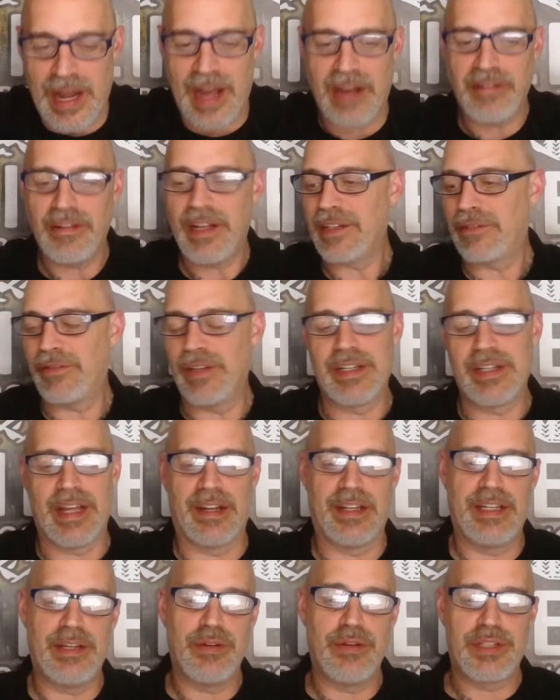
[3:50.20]
I liked
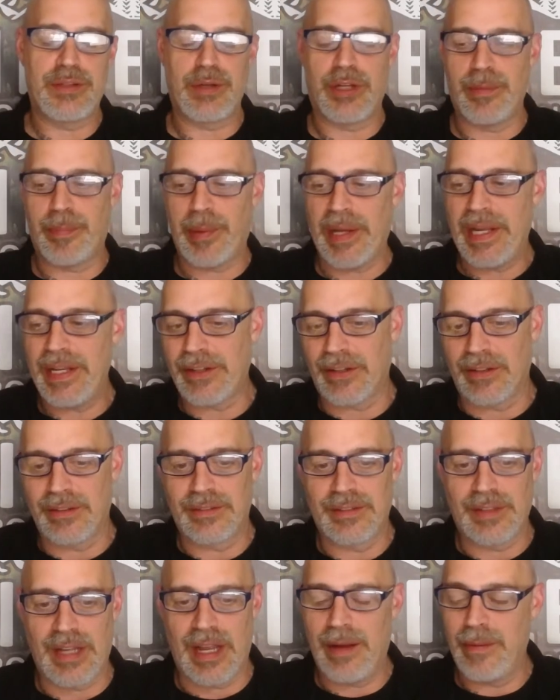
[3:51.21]
Vendetta. It was a good paydirt.
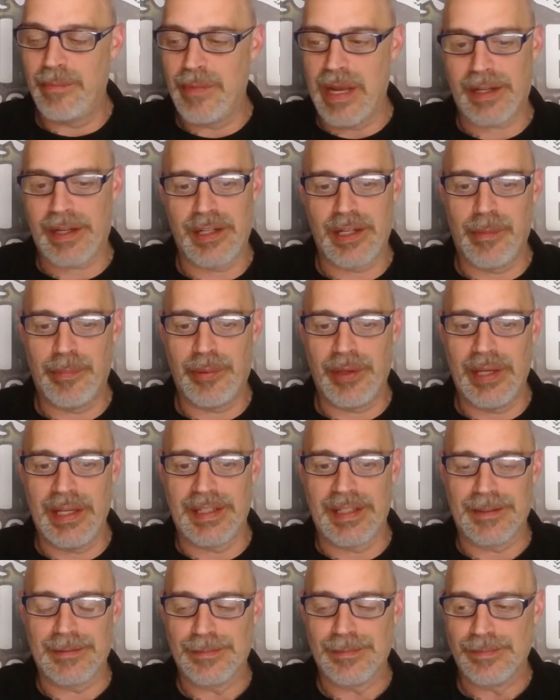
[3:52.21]
I'm not going to
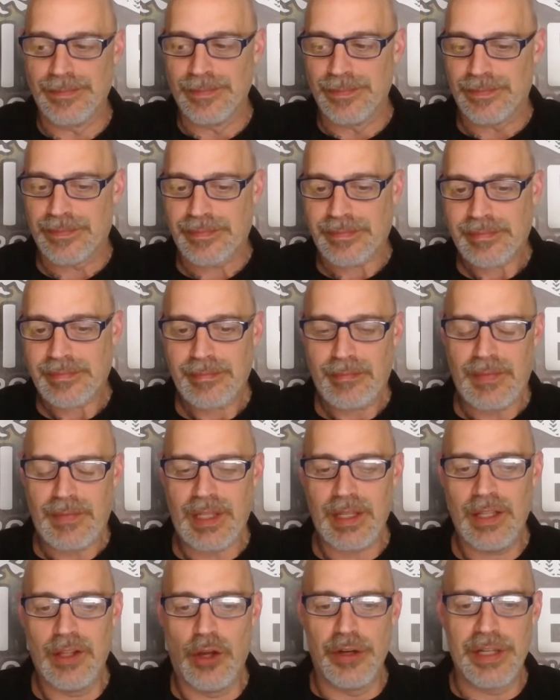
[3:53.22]
complain.
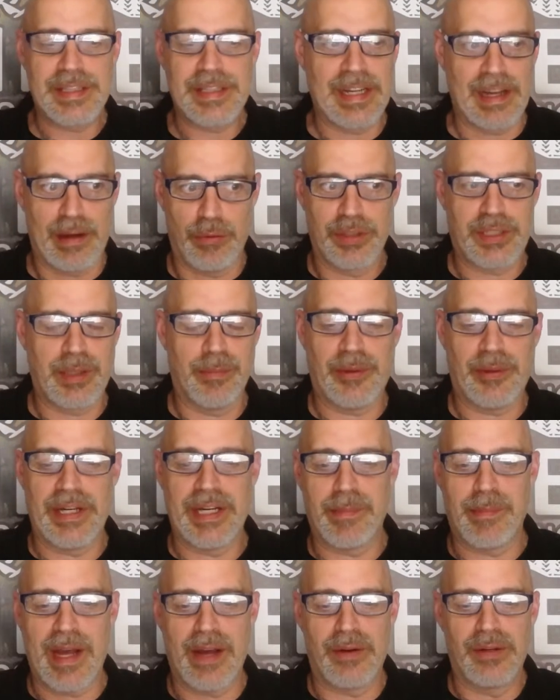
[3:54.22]
Only thing I would
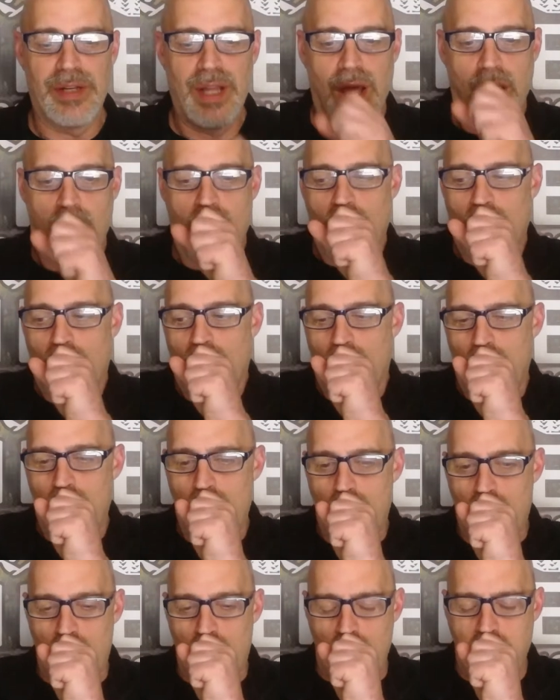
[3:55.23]
complain about,
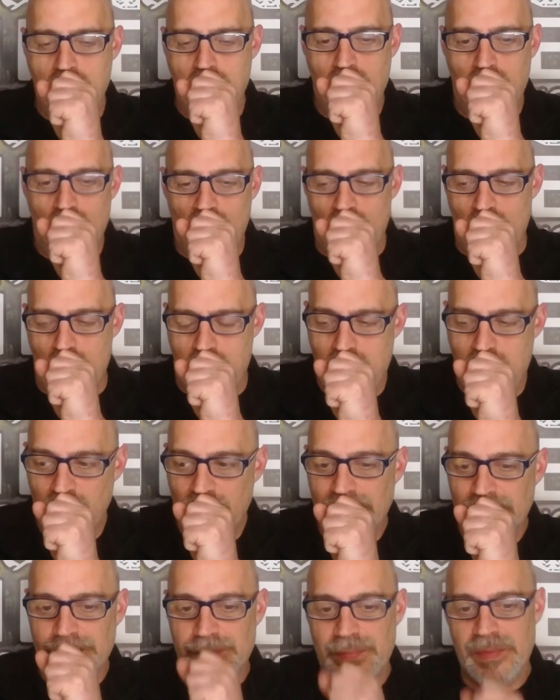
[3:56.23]

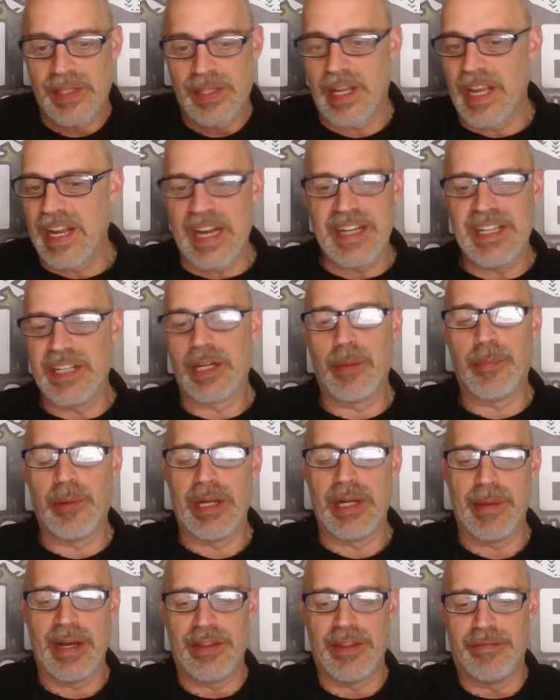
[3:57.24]
and I didn't
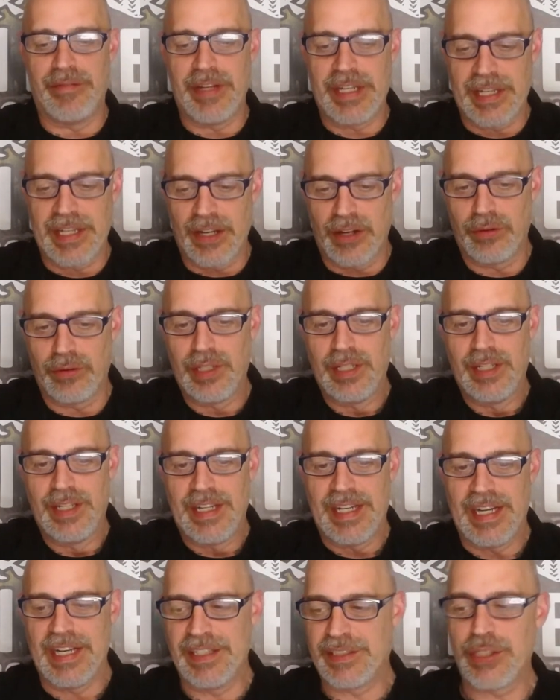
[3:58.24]
complain about in the video,
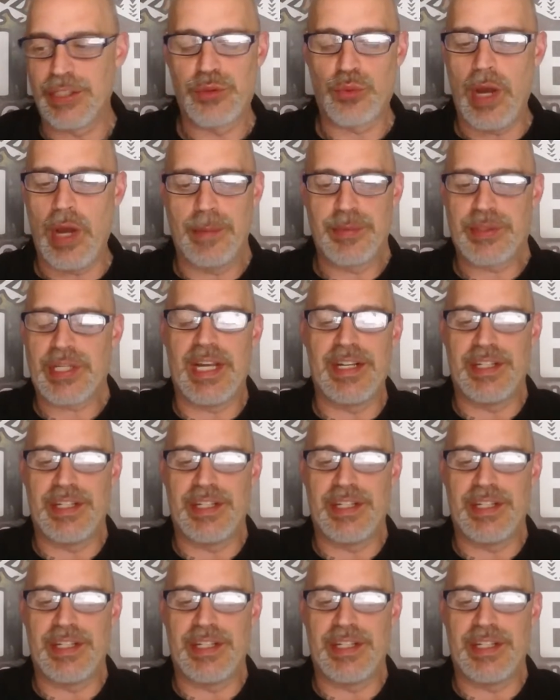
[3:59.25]
is his website